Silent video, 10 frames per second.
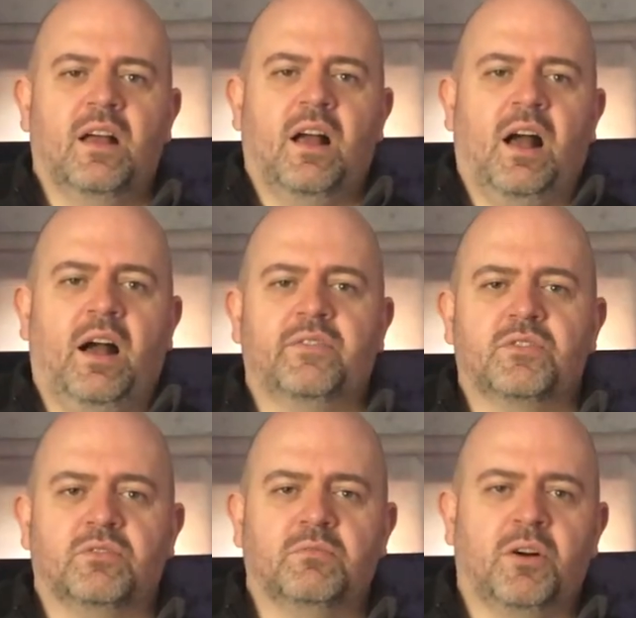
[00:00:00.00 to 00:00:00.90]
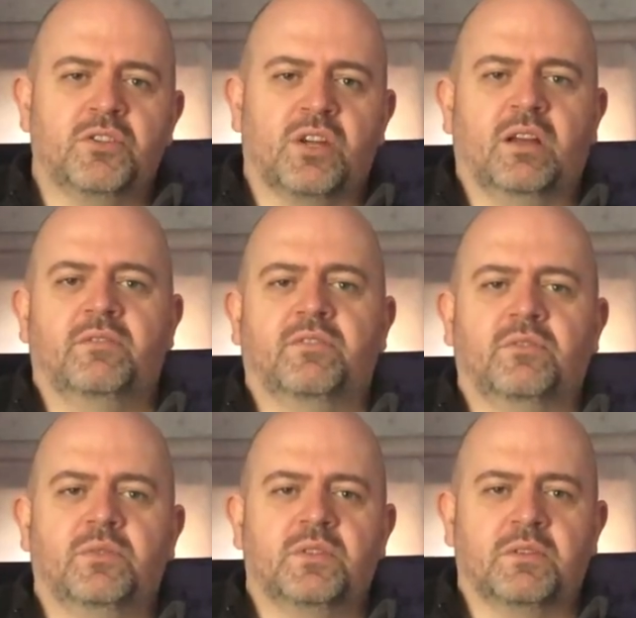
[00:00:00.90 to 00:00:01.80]
have so much
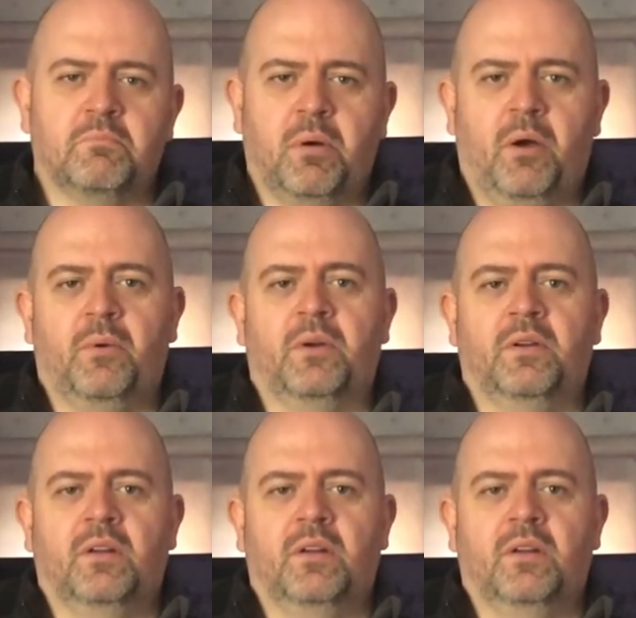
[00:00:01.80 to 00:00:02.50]
influence and power,